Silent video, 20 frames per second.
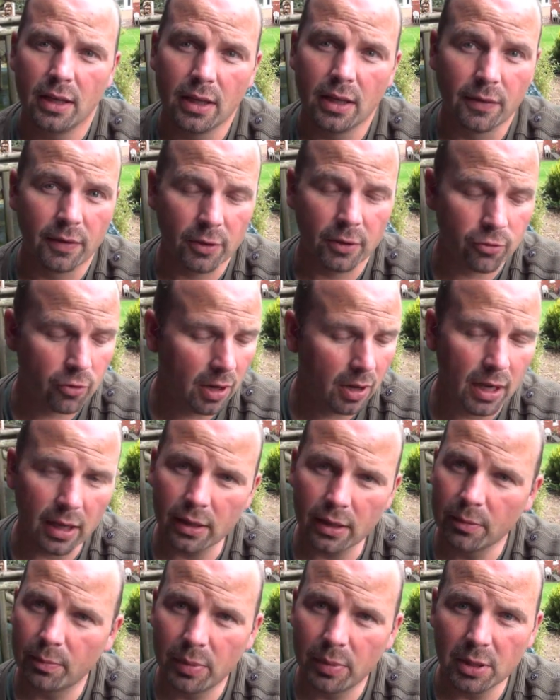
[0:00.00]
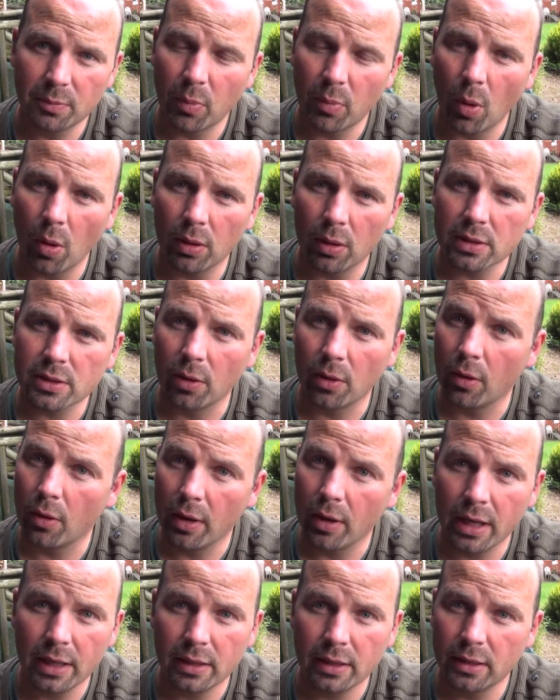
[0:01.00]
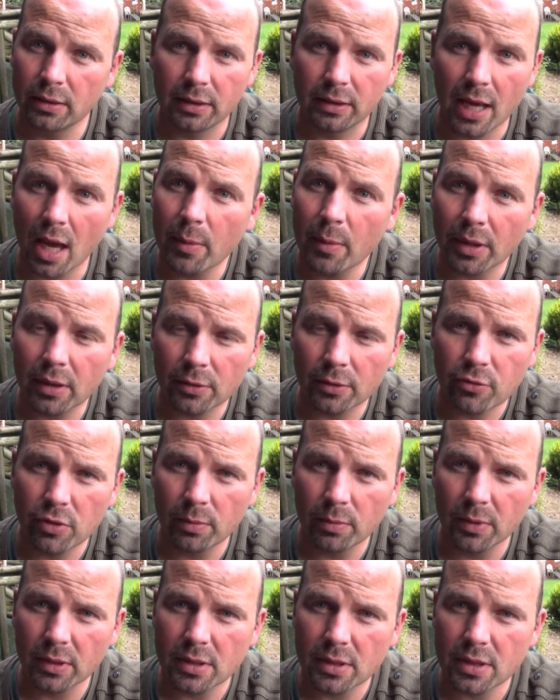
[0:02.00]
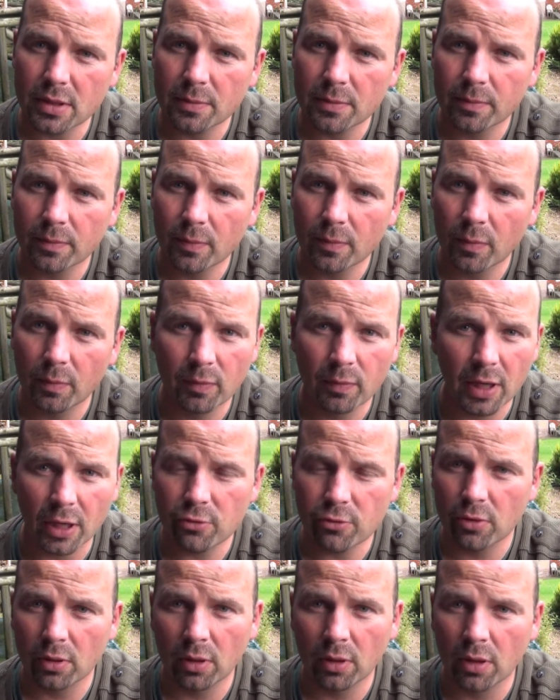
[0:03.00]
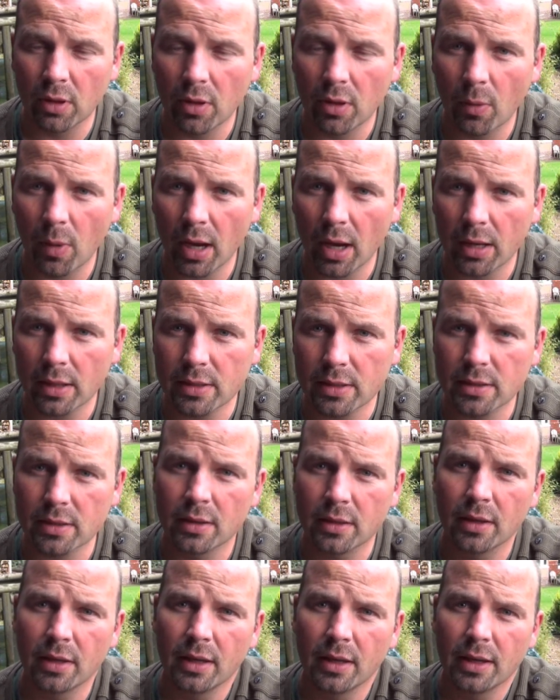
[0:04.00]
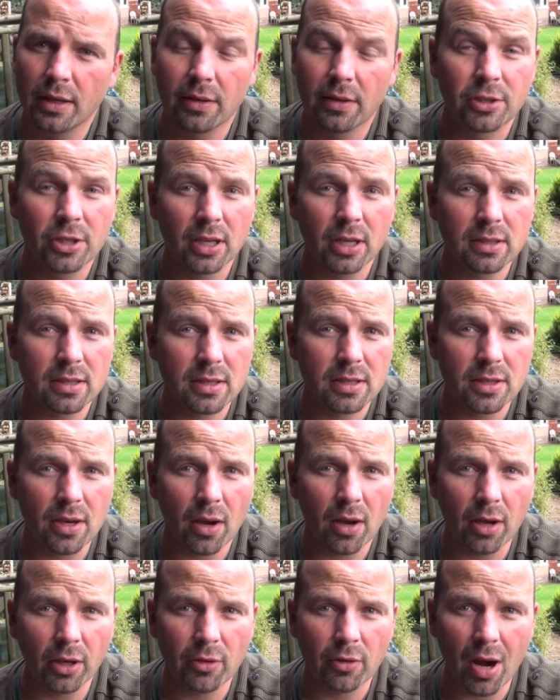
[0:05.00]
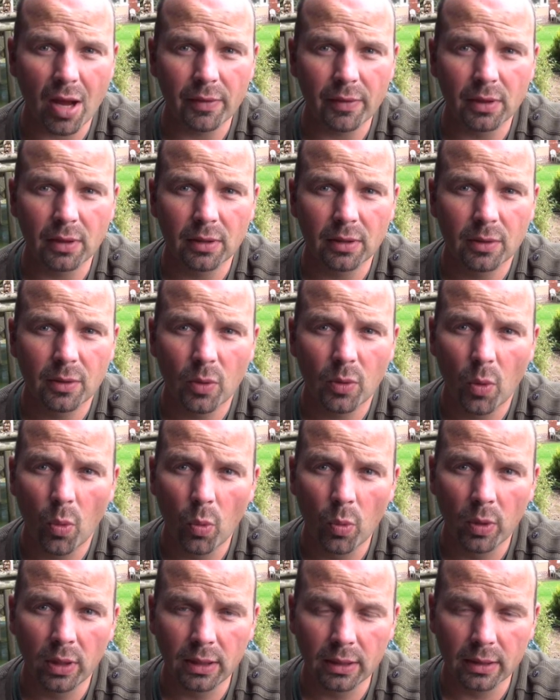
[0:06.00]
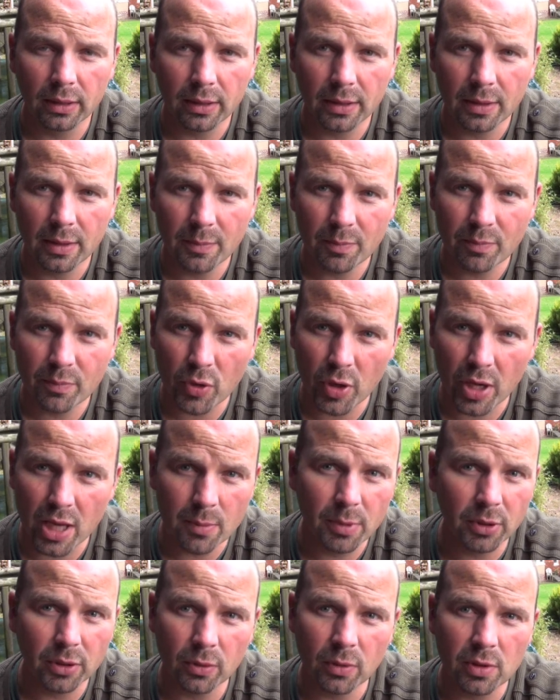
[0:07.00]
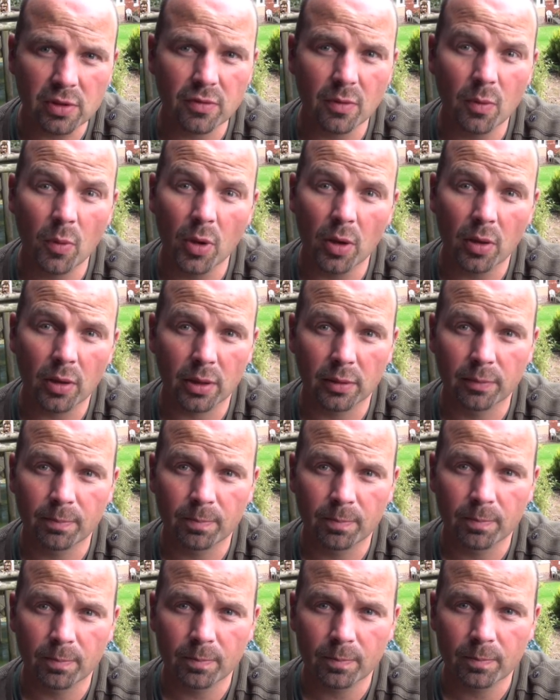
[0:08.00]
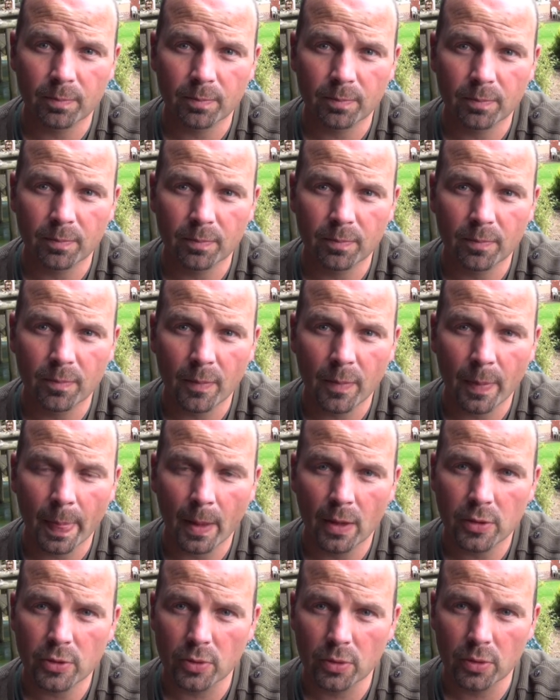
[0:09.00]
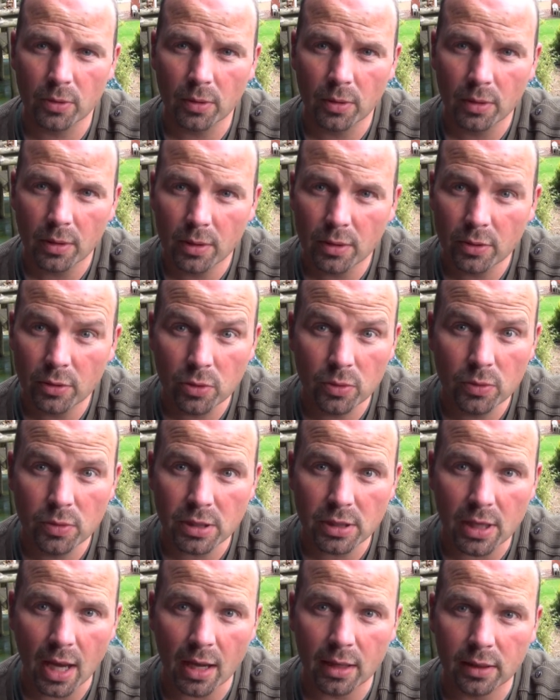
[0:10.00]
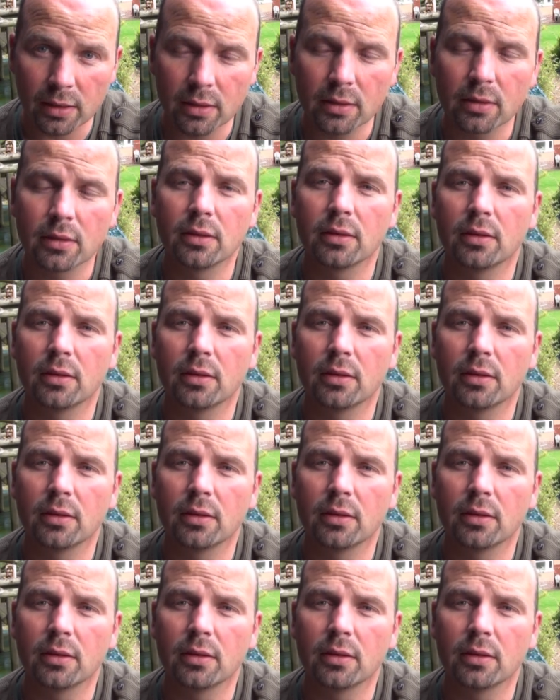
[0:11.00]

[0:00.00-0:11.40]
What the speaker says: If you try peat balls or any chemical treatments, natural or otherwise, the chances are gravel will prohibit those from working. So choose sand.